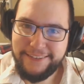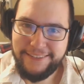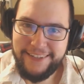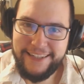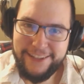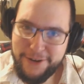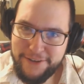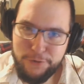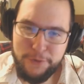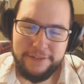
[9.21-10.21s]
How's it going,
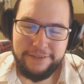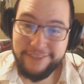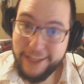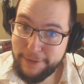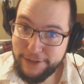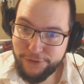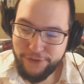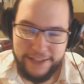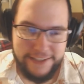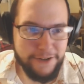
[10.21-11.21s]
everyone? KingBlackToof's
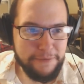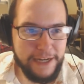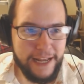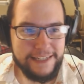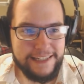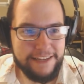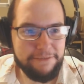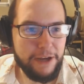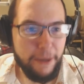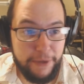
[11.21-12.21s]
here. So I've been asked to
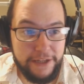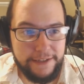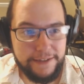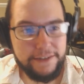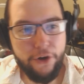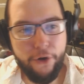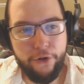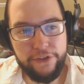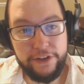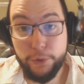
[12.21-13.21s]
give my opinions
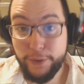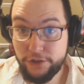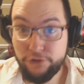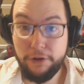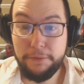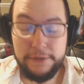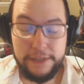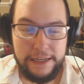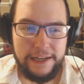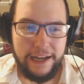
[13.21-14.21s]
on the Twitch drops,
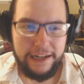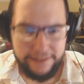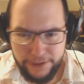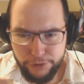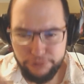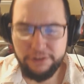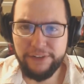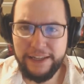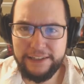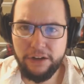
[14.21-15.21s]
and I think it will
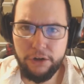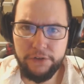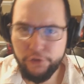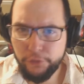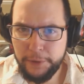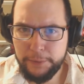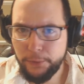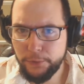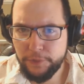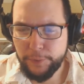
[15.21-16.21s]
reflect a lot of other
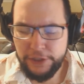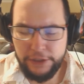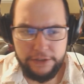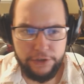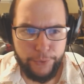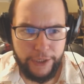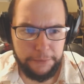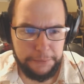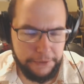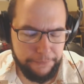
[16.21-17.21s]
people's opinions as
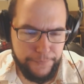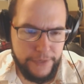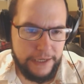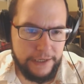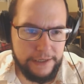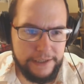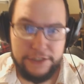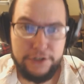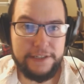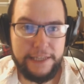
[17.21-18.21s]
well, but
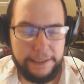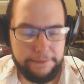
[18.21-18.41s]
let's just see.